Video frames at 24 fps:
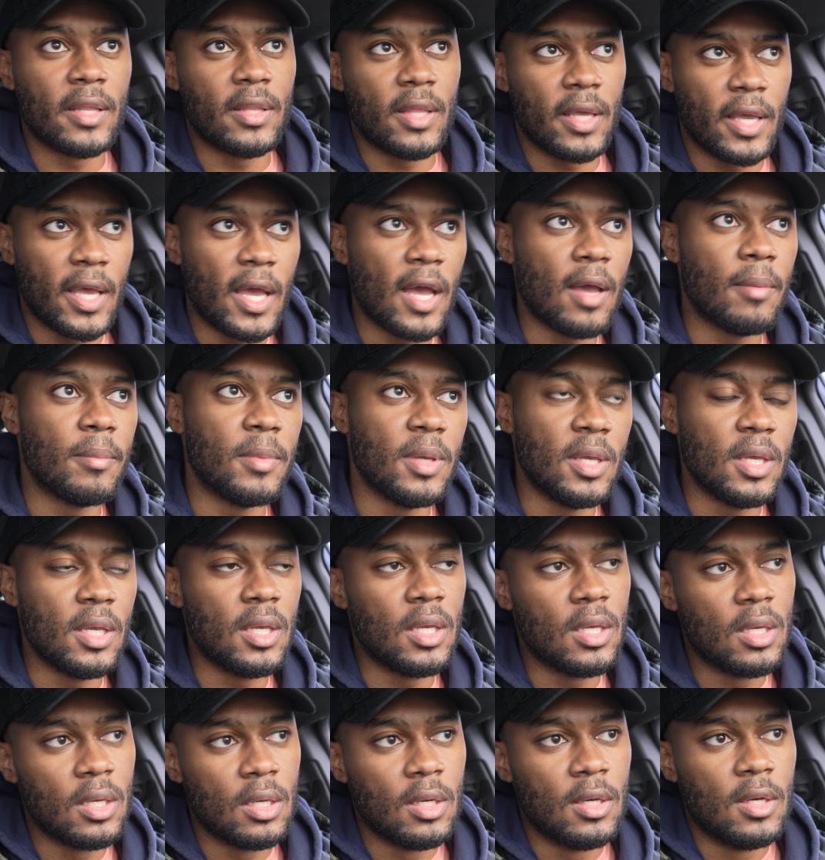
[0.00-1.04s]
They got
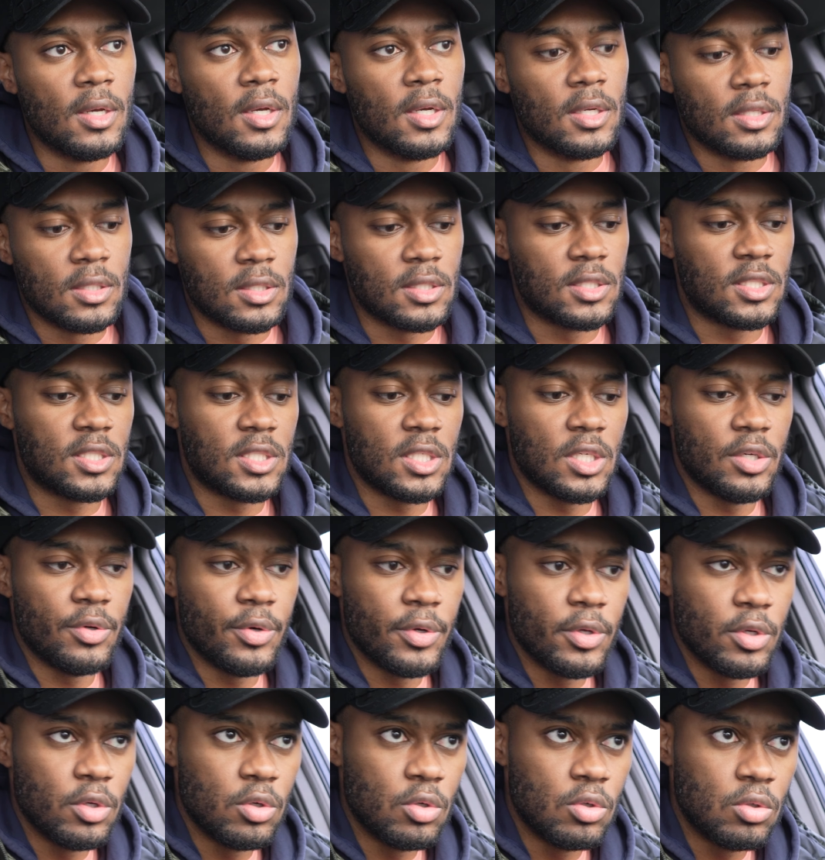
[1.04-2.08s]
me the
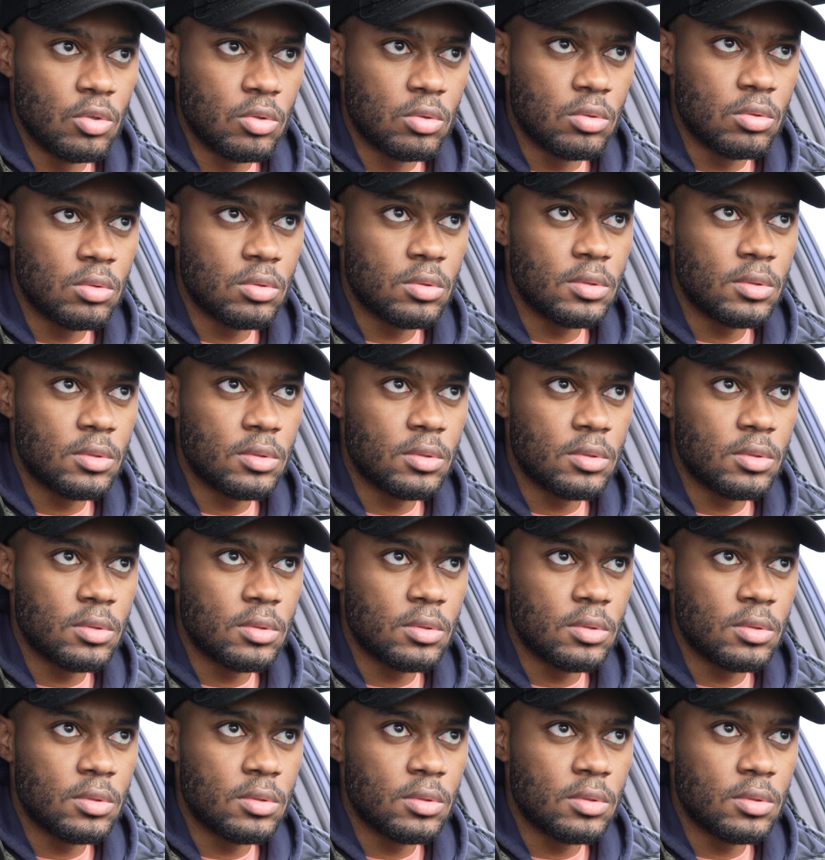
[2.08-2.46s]
serial,